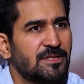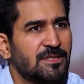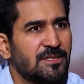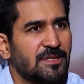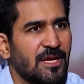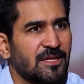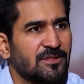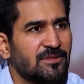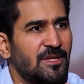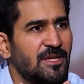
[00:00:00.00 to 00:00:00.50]

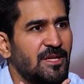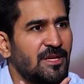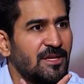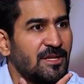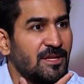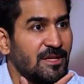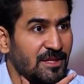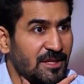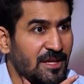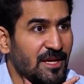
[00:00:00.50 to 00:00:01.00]

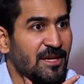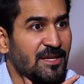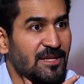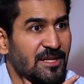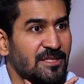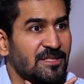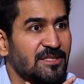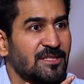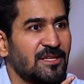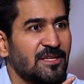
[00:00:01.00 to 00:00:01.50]

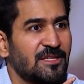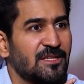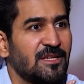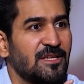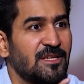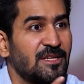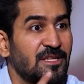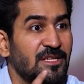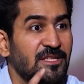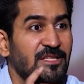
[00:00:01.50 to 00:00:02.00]

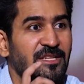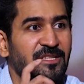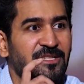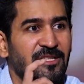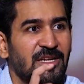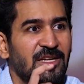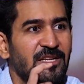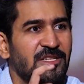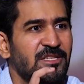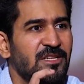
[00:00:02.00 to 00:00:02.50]

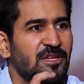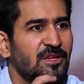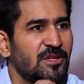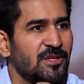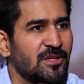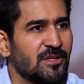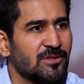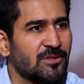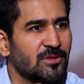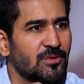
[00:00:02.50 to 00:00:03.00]
conditioning
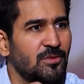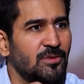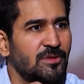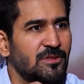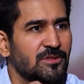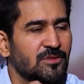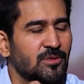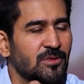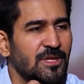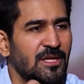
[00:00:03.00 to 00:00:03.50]
your
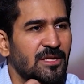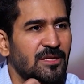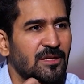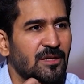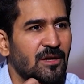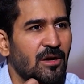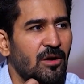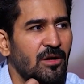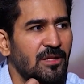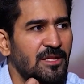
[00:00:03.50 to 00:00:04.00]
throat so that
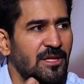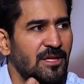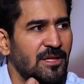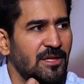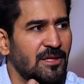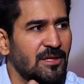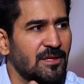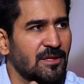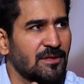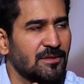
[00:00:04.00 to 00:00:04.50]
all
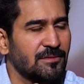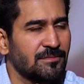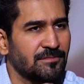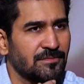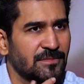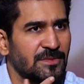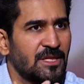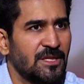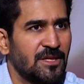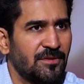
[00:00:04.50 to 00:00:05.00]
the
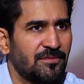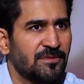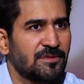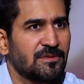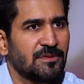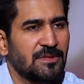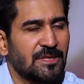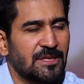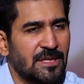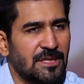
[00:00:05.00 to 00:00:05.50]
if
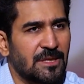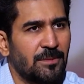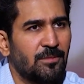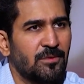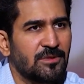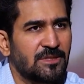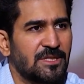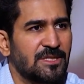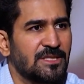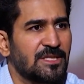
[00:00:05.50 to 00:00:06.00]
a
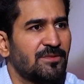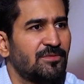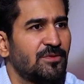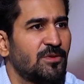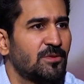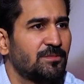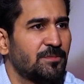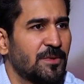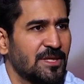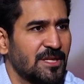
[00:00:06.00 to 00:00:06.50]
composer is giving
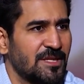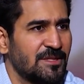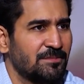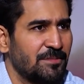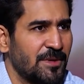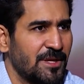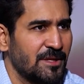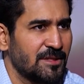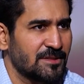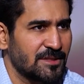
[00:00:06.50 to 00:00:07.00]
you
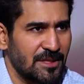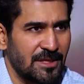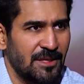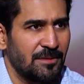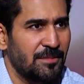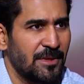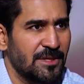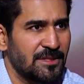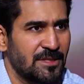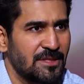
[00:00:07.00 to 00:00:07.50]
certain
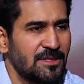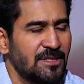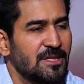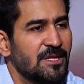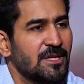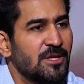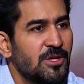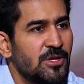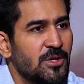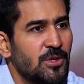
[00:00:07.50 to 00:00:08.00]
pieces,
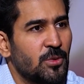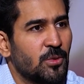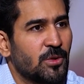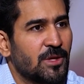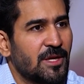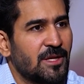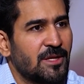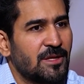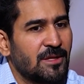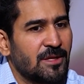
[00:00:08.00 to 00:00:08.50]
you
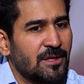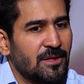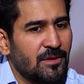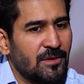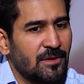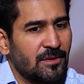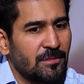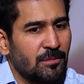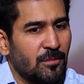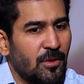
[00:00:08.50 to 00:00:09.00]
can
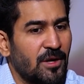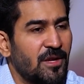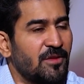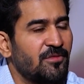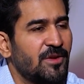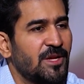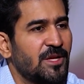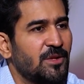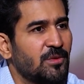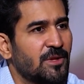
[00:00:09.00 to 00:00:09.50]

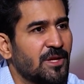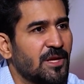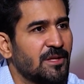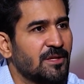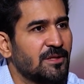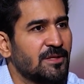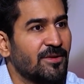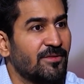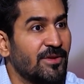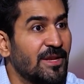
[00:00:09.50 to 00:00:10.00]
modify it, you
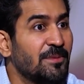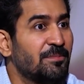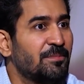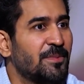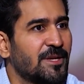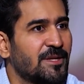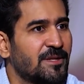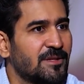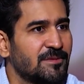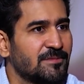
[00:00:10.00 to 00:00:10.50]
can develop
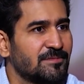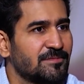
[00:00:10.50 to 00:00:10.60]
it,